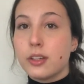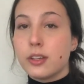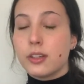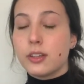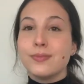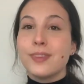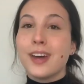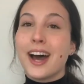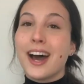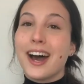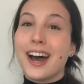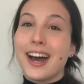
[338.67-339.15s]

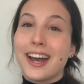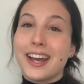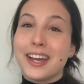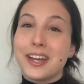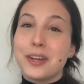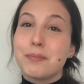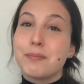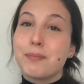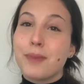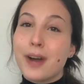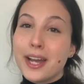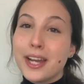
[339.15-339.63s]
Hi,
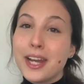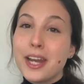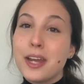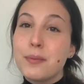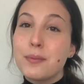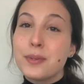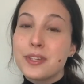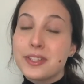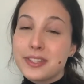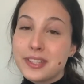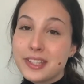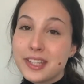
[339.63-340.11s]
my name
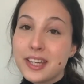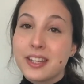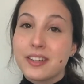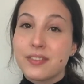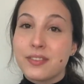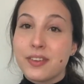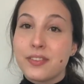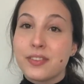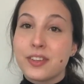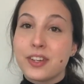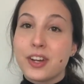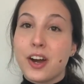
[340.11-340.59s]
is Sienna
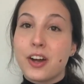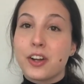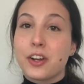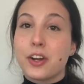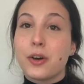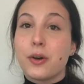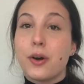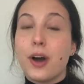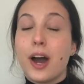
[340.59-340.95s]
Viviano.